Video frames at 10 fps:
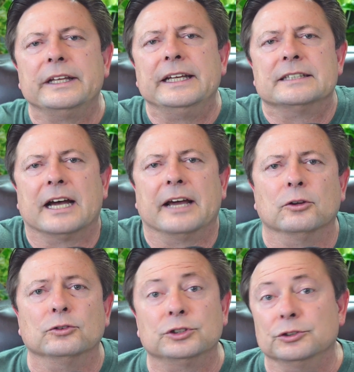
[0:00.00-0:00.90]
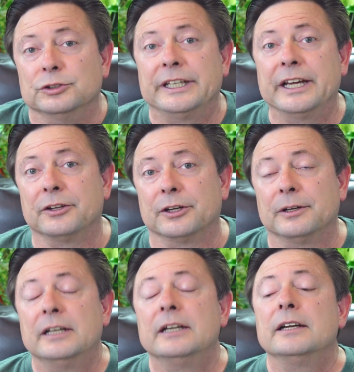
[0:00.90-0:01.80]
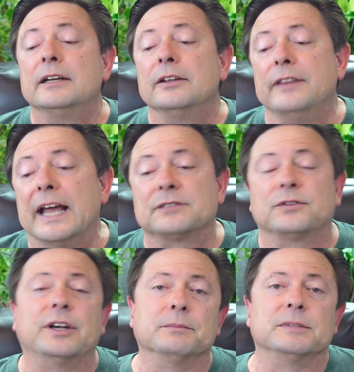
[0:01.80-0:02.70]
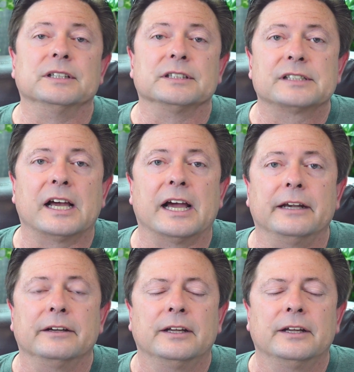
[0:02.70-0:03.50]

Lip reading: he tie those two together? That's for him to decide.